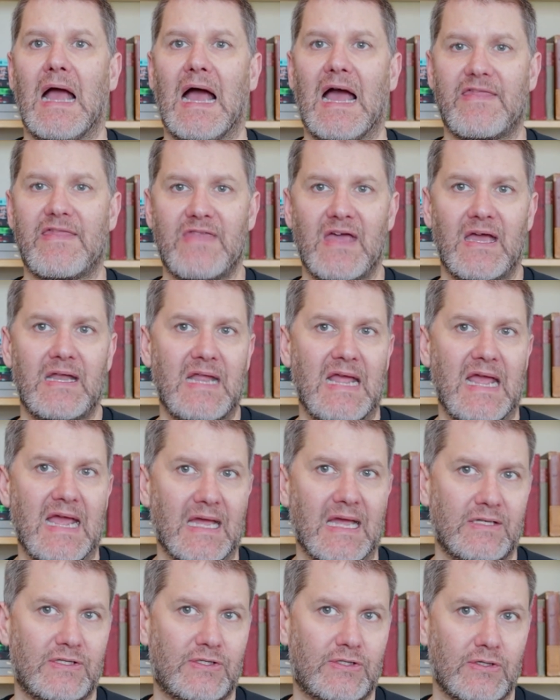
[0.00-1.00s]
I then
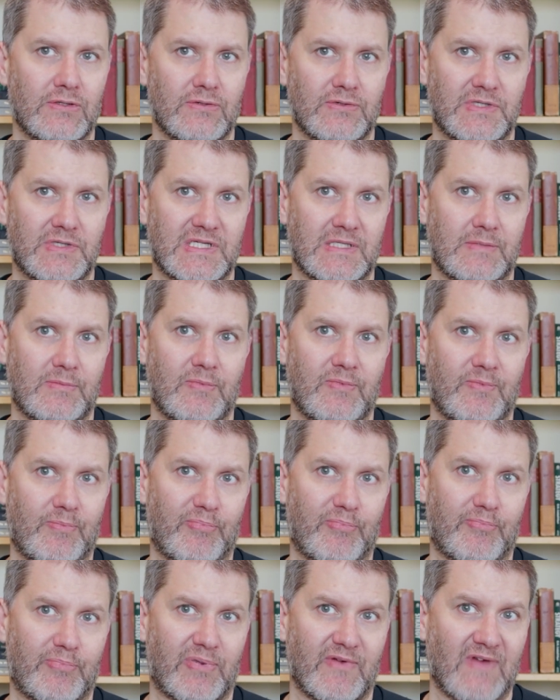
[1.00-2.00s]
had to
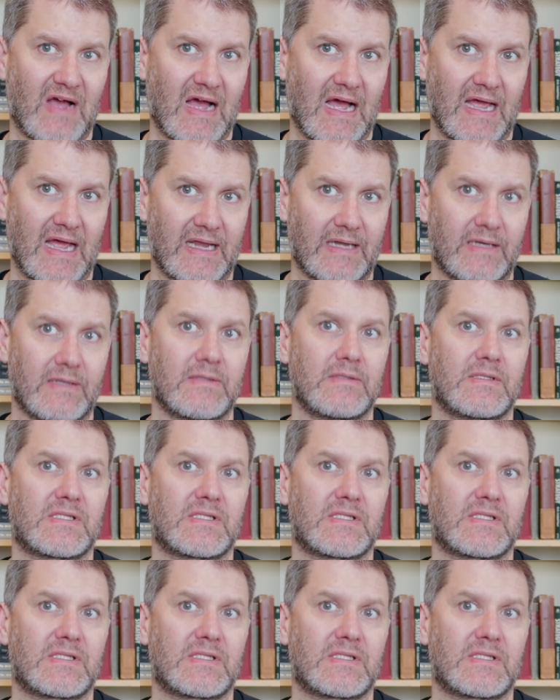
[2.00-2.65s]
provide